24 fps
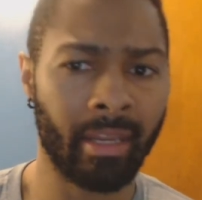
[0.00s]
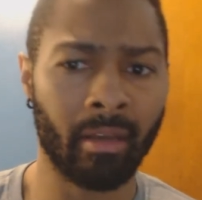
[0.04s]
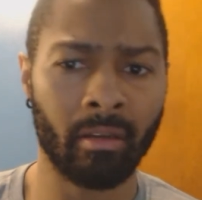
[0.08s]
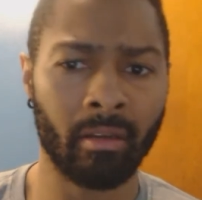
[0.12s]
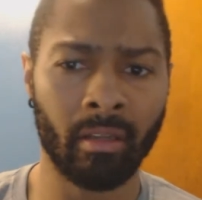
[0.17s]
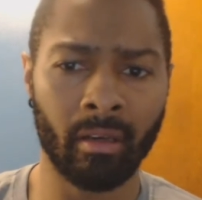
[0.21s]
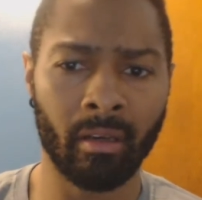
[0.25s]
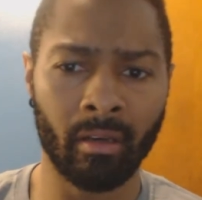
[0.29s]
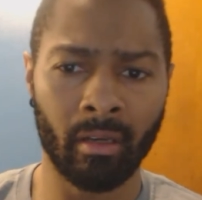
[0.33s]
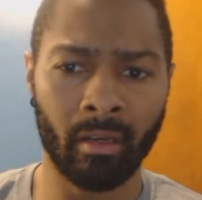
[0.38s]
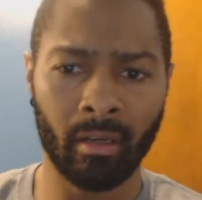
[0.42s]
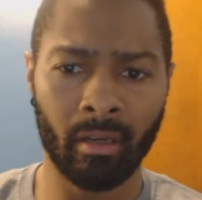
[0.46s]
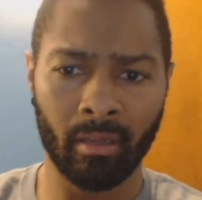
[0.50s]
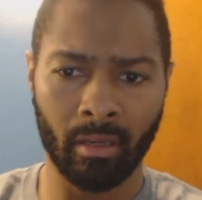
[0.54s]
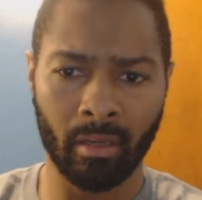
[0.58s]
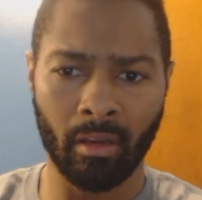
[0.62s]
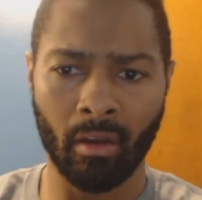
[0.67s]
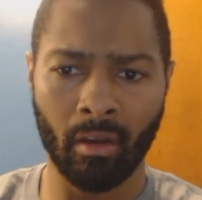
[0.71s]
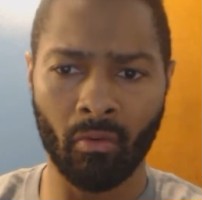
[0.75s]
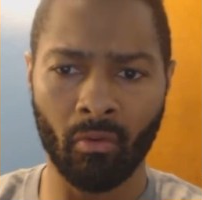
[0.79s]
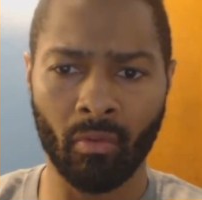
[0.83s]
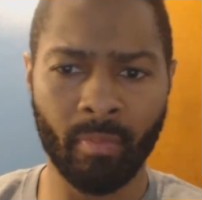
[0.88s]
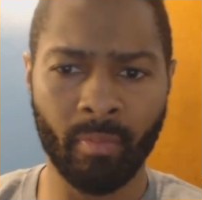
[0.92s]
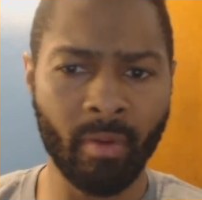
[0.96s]
The
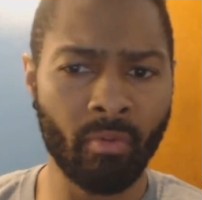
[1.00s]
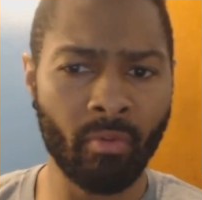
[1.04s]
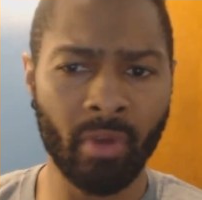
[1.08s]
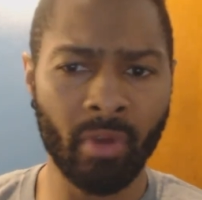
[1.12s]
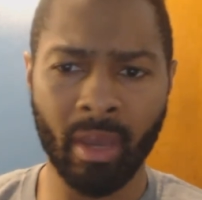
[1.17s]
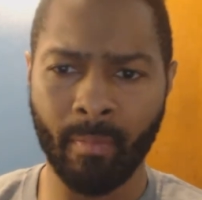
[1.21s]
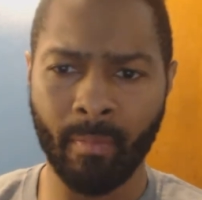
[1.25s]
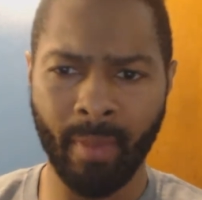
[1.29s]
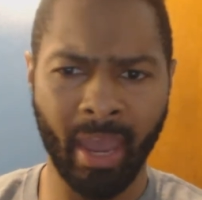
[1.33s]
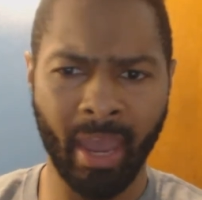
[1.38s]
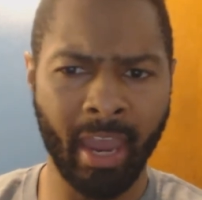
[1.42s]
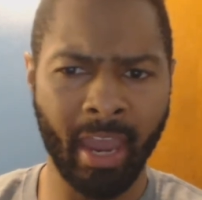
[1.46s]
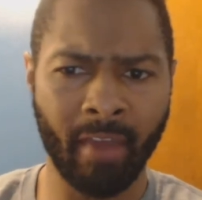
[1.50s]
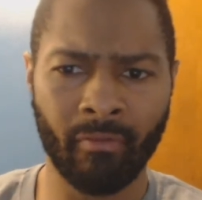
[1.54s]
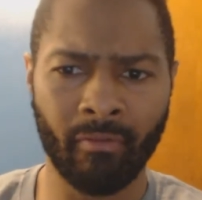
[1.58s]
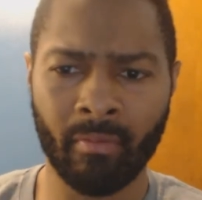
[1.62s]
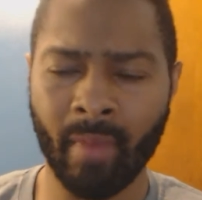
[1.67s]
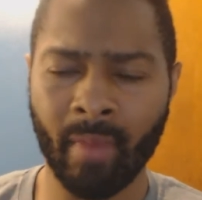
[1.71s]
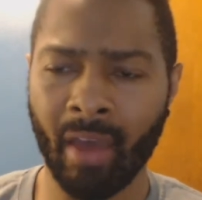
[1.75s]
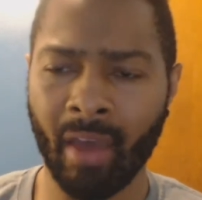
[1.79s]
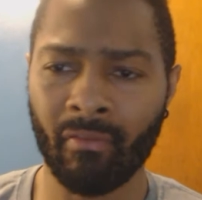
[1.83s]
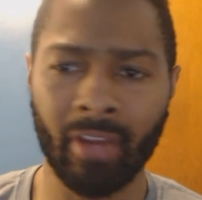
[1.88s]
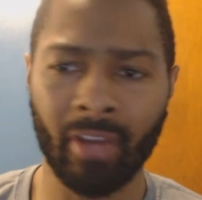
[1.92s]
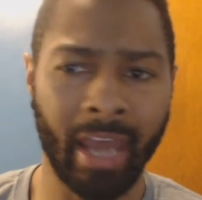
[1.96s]
you know, when people get paid
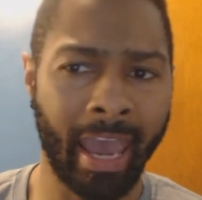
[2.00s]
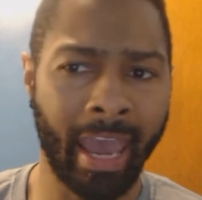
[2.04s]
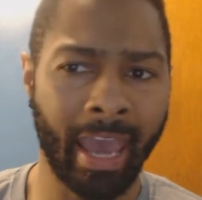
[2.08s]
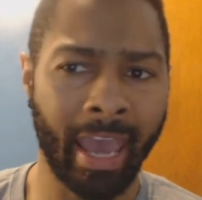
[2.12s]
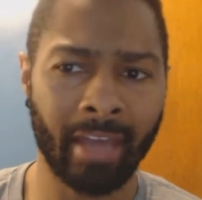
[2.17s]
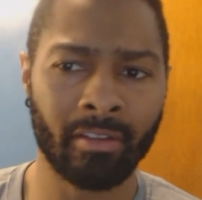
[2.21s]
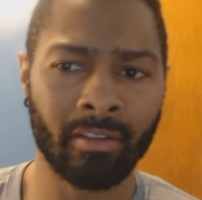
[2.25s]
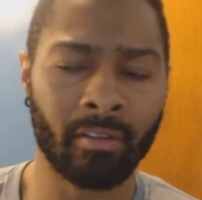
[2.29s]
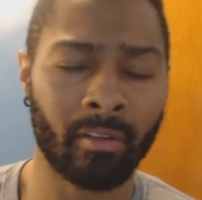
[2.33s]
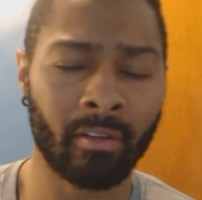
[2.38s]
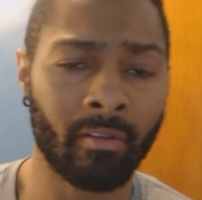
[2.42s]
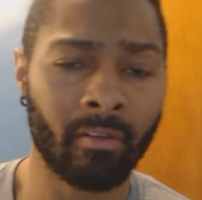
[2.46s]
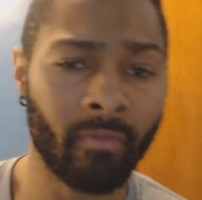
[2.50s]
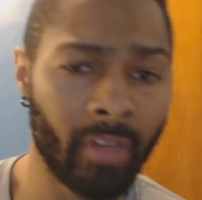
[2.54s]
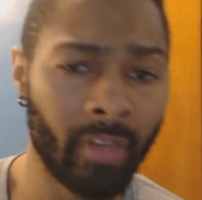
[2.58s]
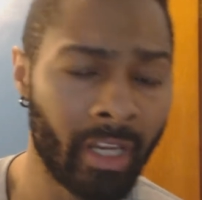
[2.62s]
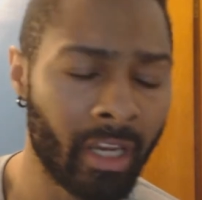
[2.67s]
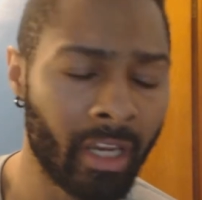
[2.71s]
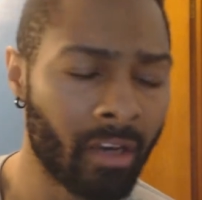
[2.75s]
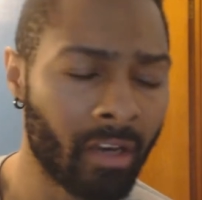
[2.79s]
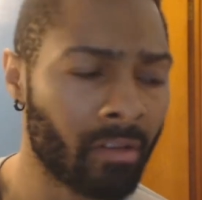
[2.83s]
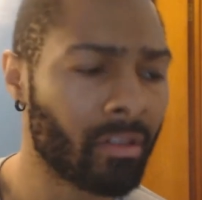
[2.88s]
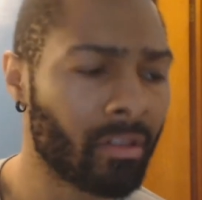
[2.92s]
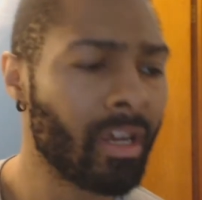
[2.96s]
from having ads on their
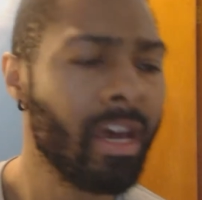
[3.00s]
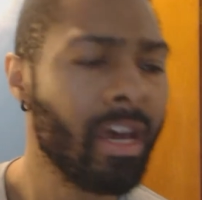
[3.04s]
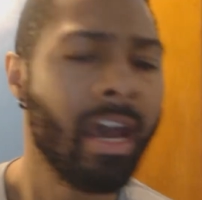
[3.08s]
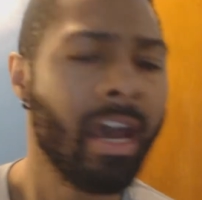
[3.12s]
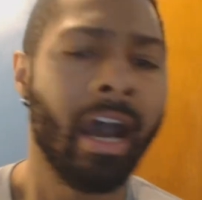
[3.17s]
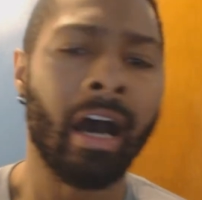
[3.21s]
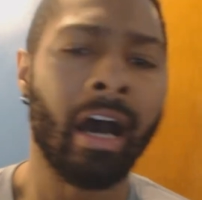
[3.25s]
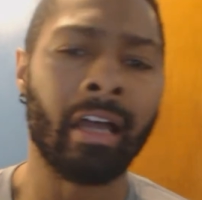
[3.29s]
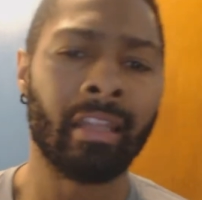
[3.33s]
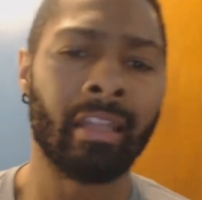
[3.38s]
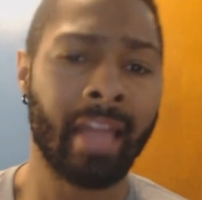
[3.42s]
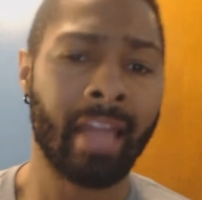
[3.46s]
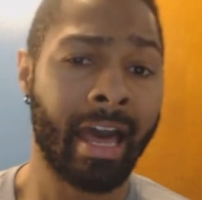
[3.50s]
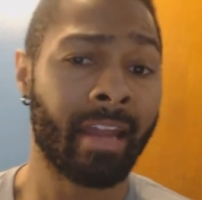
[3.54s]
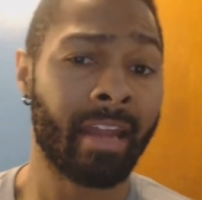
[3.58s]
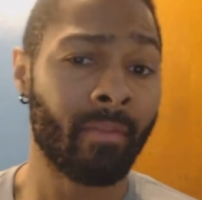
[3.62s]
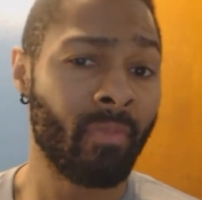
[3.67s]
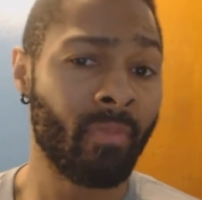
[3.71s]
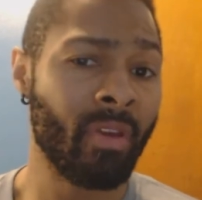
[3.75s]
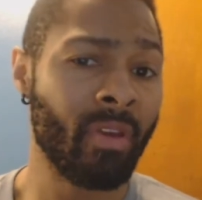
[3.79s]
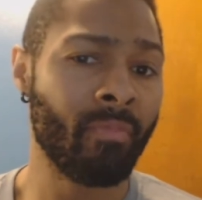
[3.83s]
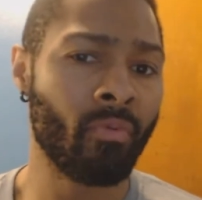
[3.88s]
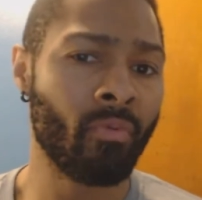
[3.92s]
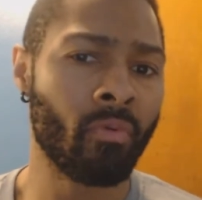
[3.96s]
videos, a
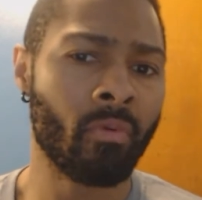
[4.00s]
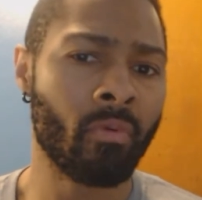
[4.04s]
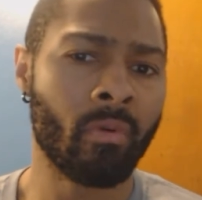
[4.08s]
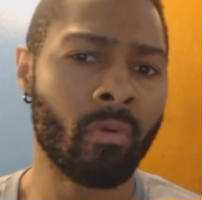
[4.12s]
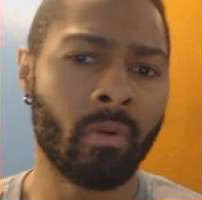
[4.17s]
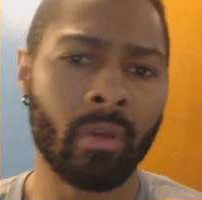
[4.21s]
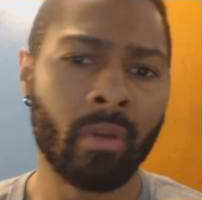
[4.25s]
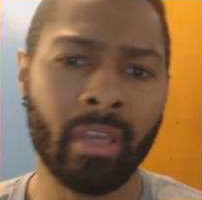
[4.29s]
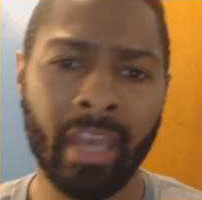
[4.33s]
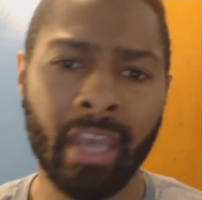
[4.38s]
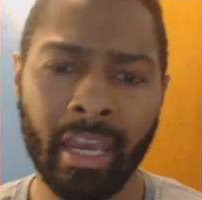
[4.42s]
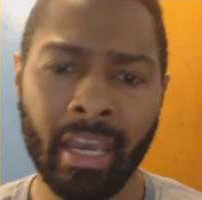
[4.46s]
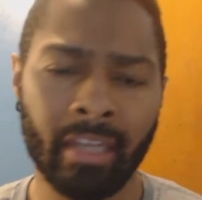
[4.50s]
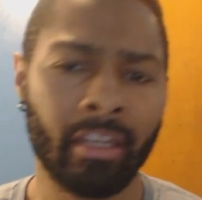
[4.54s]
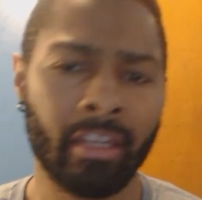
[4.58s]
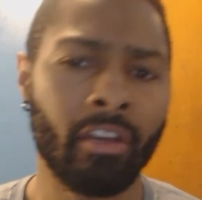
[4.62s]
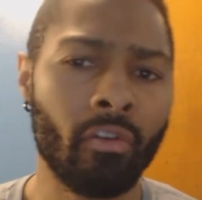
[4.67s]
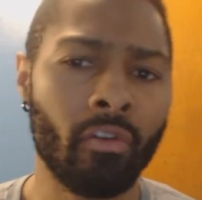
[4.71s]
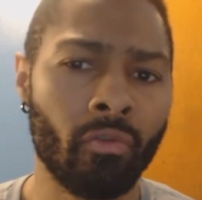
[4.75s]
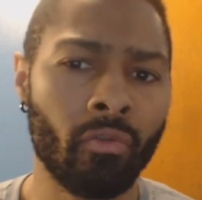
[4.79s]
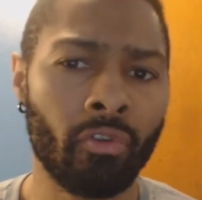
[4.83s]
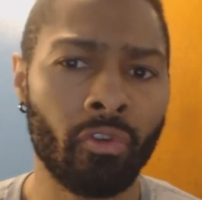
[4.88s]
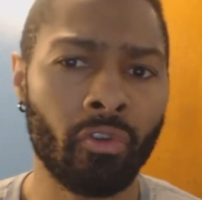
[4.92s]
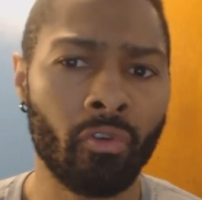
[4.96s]
lot of people get into
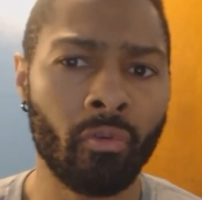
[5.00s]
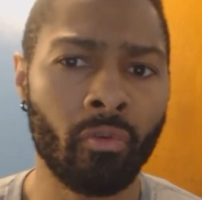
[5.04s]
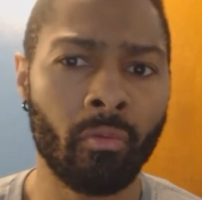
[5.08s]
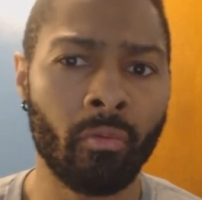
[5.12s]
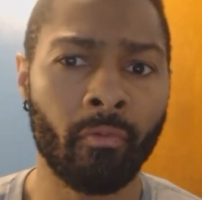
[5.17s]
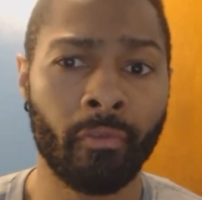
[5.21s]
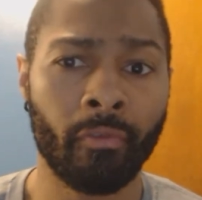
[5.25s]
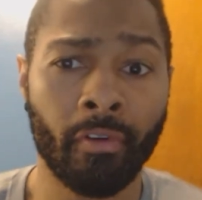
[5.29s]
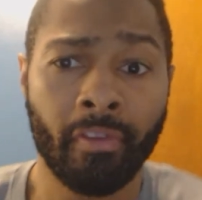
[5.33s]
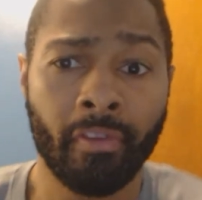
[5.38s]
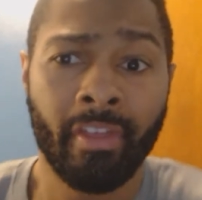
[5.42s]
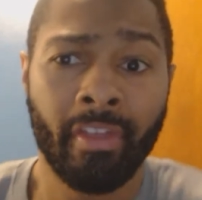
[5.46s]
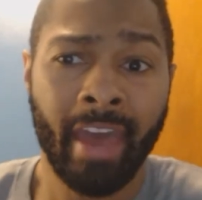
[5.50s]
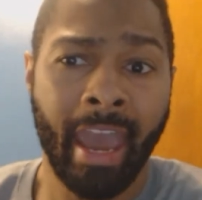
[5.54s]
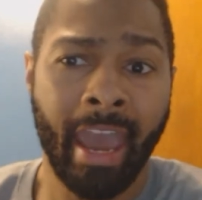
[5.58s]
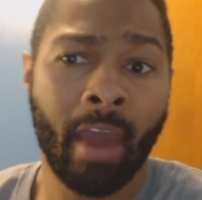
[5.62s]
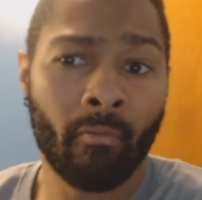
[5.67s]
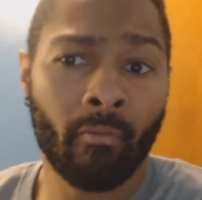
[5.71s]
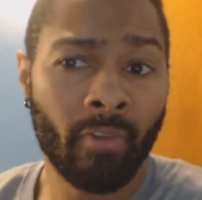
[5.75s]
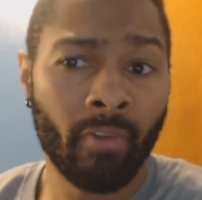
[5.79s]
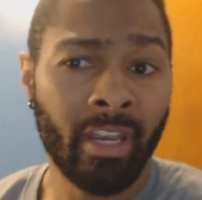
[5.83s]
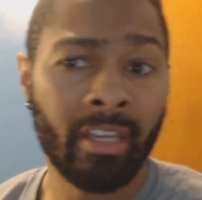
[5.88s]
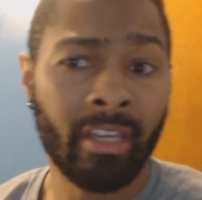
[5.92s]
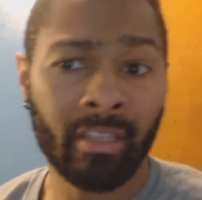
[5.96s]
YouTube for
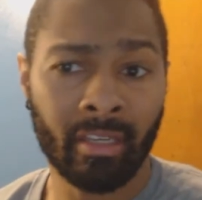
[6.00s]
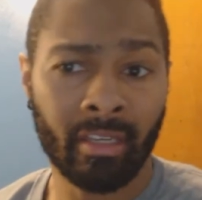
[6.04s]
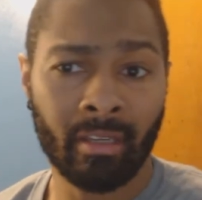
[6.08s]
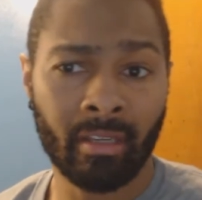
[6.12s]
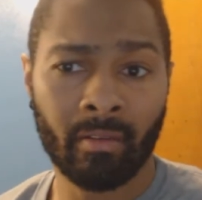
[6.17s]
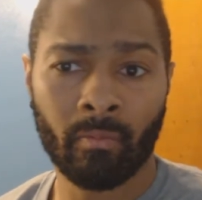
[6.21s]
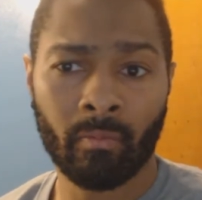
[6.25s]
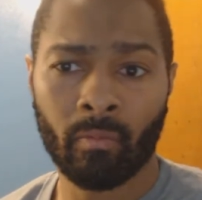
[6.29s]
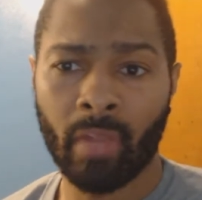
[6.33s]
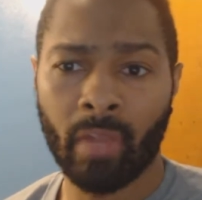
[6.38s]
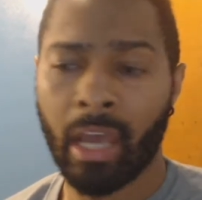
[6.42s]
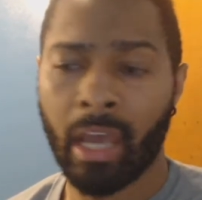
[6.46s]
that reason.